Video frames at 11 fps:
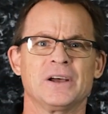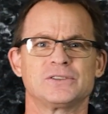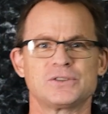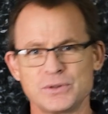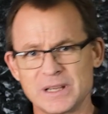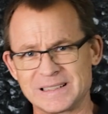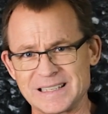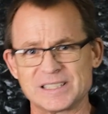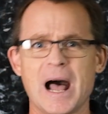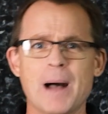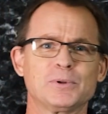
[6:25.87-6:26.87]
to their
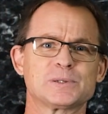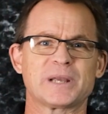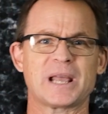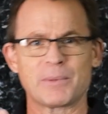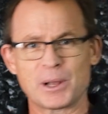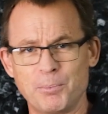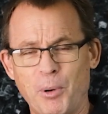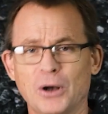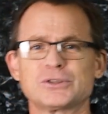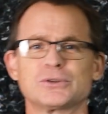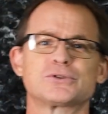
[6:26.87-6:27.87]
disciples becoming apostles